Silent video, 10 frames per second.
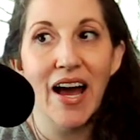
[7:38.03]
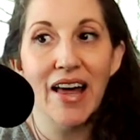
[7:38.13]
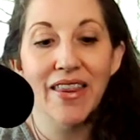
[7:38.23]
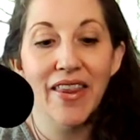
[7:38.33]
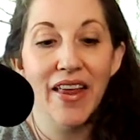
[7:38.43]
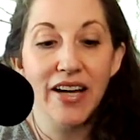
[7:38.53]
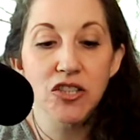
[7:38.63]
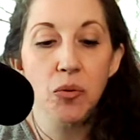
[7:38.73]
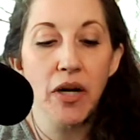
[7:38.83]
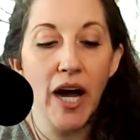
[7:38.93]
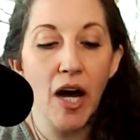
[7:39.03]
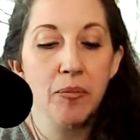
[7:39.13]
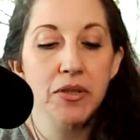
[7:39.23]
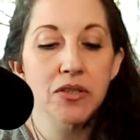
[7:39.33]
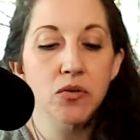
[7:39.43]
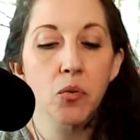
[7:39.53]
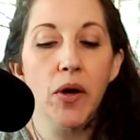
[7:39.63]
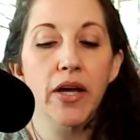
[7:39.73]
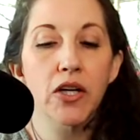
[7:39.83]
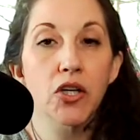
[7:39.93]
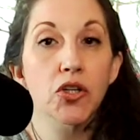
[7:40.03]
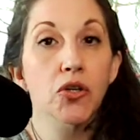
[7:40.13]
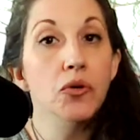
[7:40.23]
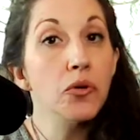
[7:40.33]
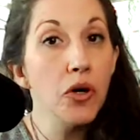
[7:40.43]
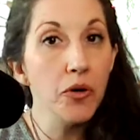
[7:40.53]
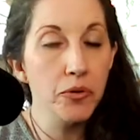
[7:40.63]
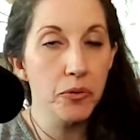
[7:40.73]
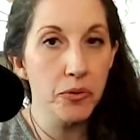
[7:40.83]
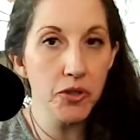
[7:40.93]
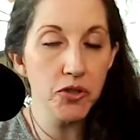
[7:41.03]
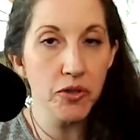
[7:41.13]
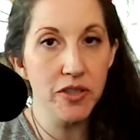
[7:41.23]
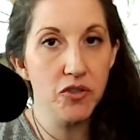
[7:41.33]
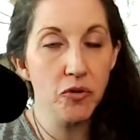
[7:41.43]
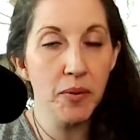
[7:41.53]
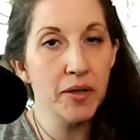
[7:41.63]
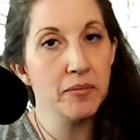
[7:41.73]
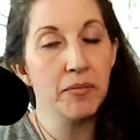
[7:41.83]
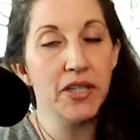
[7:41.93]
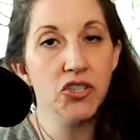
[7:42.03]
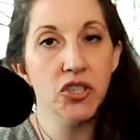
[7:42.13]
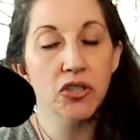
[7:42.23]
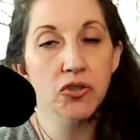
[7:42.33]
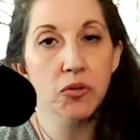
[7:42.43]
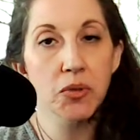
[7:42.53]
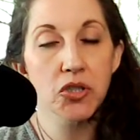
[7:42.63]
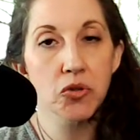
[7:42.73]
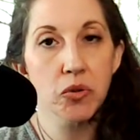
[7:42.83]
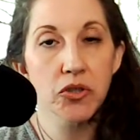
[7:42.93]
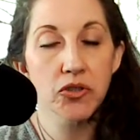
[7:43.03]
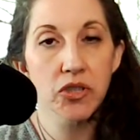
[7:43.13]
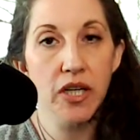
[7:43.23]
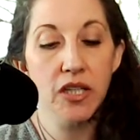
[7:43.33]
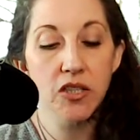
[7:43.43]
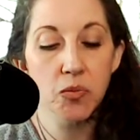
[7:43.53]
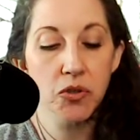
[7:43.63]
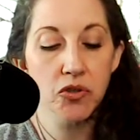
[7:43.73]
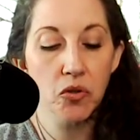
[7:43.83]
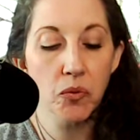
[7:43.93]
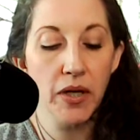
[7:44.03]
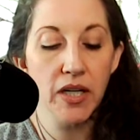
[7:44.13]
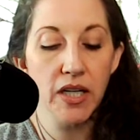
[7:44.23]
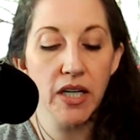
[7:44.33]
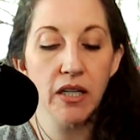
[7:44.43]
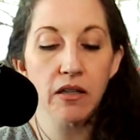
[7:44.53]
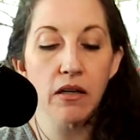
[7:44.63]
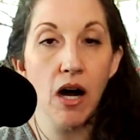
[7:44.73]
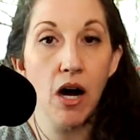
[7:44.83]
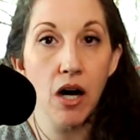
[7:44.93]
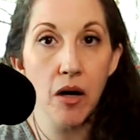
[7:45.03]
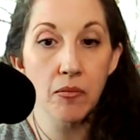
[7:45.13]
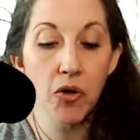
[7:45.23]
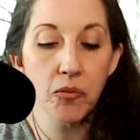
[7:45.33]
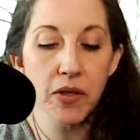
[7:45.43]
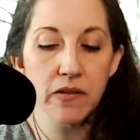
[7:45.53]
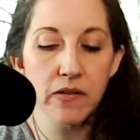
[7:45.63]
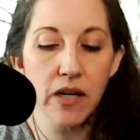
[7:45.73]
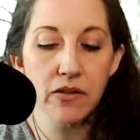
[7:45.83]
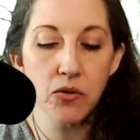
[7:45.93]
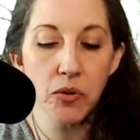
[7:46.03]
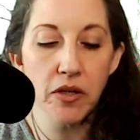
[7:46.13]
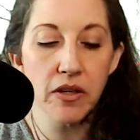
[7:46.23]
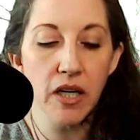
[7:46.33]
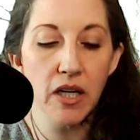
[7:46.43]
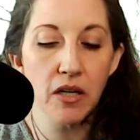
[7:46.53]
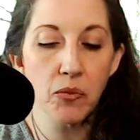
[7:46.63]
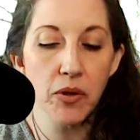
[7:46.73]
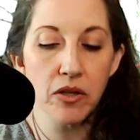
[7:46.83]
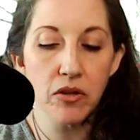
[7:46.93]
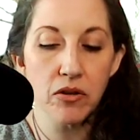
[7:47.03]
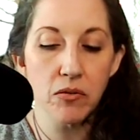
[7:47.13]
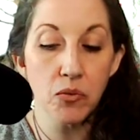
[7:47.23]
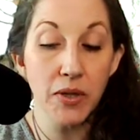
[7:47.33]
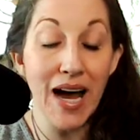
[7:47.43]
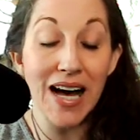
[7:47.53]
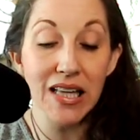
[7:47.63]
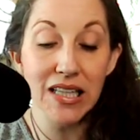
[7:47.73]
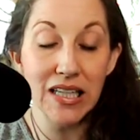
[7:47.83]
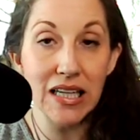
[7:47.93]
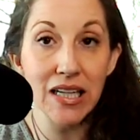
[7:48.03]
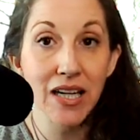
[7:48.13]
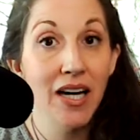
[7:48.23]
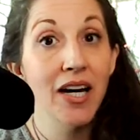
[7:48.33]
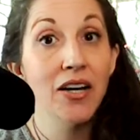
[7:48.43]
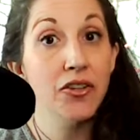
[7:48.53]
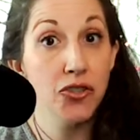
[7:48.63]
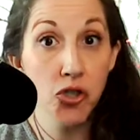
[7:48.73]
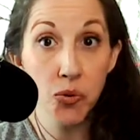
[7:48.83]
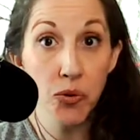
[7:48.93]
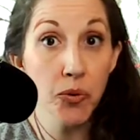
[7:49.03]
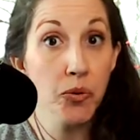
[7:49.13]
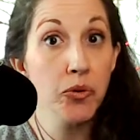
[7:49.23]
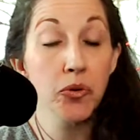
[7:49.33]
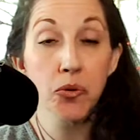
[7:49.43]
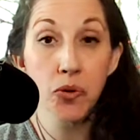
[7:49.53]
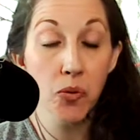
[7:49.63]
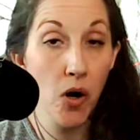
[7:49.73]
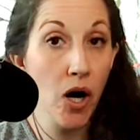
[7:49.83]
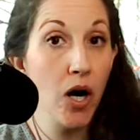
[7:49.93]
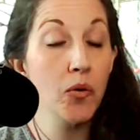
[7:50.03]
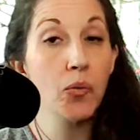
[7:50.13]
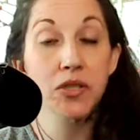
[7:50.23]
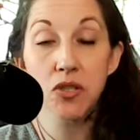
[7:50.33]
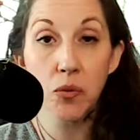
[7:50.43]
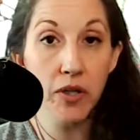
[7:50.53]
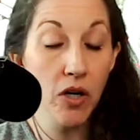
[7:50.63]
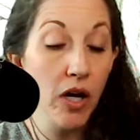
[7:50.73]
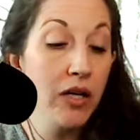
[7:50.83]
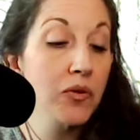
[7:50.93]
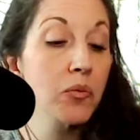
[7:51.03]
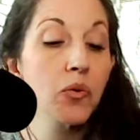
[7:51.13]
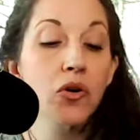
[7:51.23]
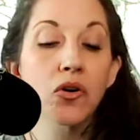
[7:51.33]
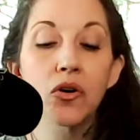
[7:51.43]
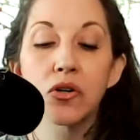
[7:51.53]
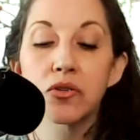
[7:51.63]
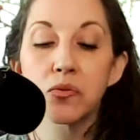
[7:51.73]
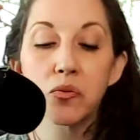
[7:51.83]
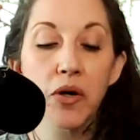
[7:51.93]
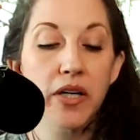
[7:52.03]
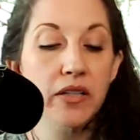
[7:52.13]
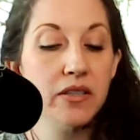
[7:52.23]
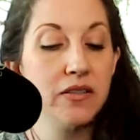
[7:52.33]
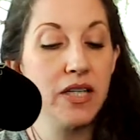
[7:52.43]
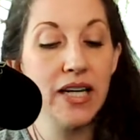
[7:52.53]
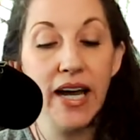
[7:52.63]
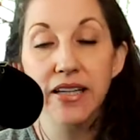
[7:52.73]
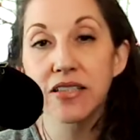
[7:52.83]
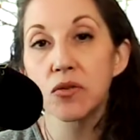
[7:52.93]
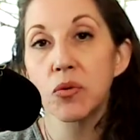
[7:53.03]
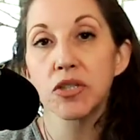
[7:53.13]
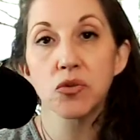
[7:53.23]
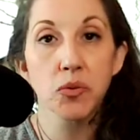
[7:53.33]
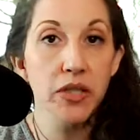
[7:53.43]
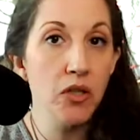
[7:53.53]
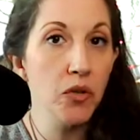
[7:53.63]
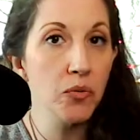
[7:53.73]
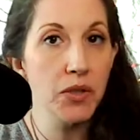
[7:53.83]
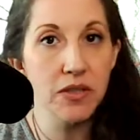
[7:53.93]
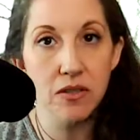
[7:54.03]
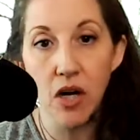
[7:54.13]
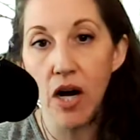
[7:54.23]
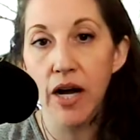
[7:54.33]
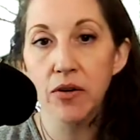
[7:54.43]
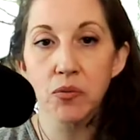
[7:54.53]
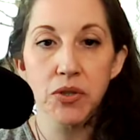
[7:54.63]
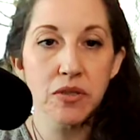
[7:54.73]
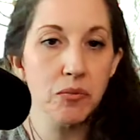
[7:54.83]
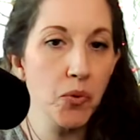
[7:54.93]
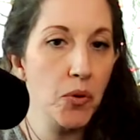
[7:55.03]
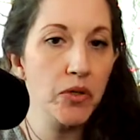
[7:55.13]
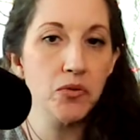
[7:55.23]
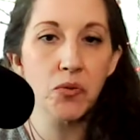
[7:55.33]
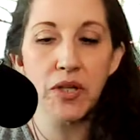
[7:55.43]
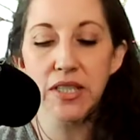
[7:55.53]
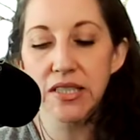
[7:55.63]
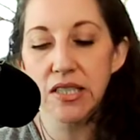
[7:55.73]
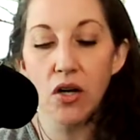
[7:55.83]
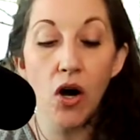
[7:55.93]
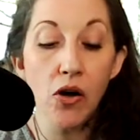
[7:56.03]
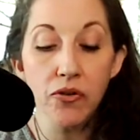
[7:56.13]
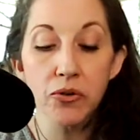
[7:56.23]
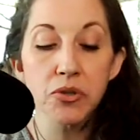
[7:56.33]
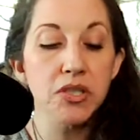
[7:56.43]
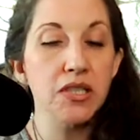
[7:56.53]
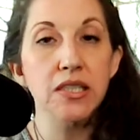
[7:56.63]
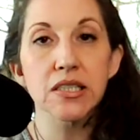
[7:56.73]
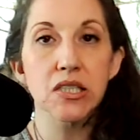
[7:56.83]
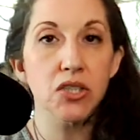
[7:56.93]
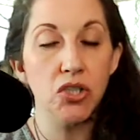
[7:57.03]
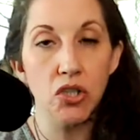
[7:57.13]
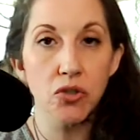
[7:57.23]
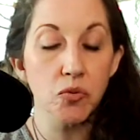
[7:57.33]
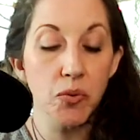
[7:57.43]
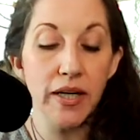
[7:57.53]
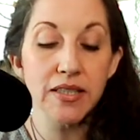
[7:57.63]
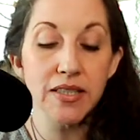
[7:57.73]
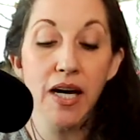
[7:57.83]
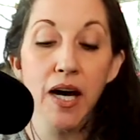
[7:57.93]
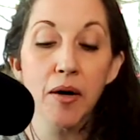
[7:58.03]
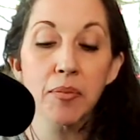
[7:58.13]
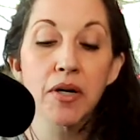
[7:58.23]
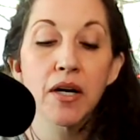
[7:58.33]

And that's what happens when you go through your transformation, spiritual understanding, spiritual awakening, aha moments, that sort of thing with reality, the truth, who you are, what's going on in the world, what is connected, what's real, what's not, what's important, what isn't, all those things that start to rise up.